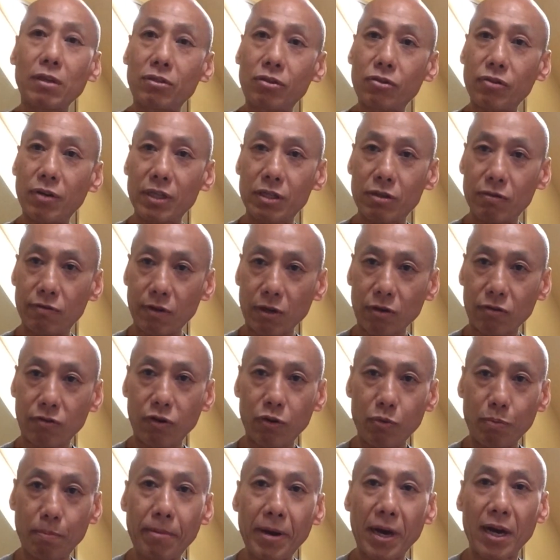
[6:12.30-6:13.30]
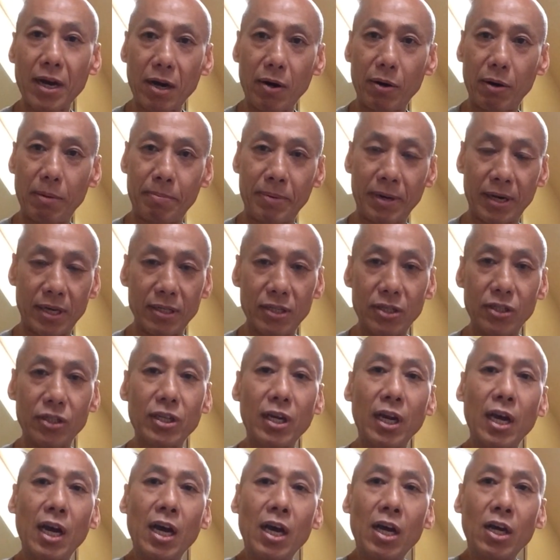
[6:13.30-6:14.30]
try to recruit power punch,
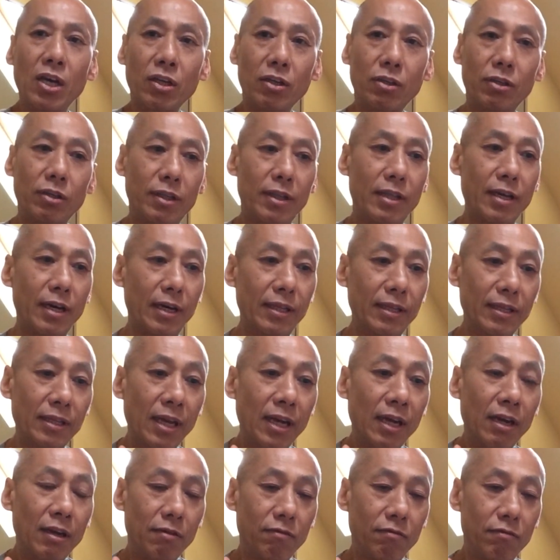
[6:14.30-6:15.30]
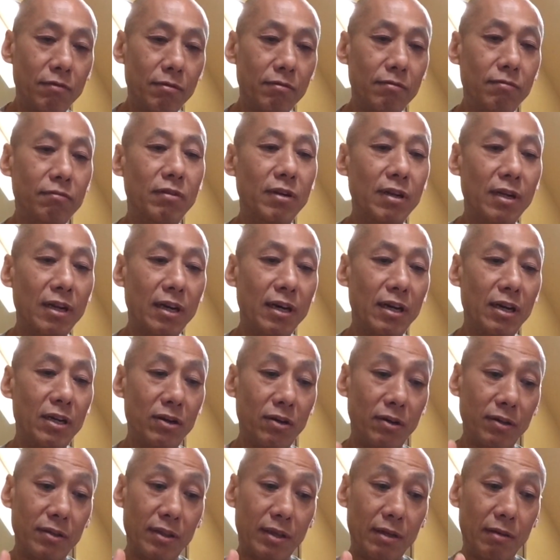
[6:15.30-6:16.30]
you then rely
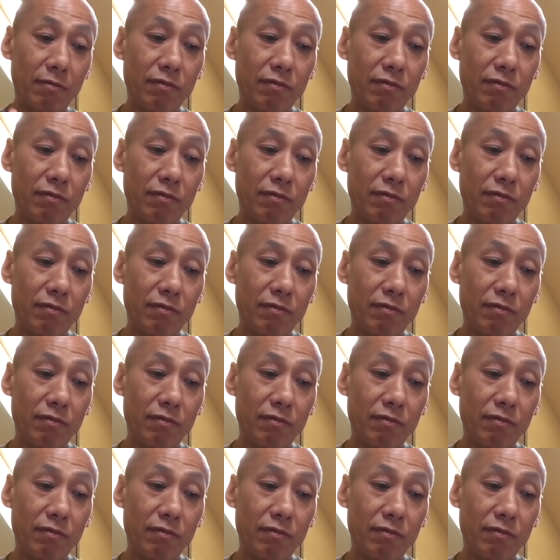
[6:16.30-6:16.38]
on the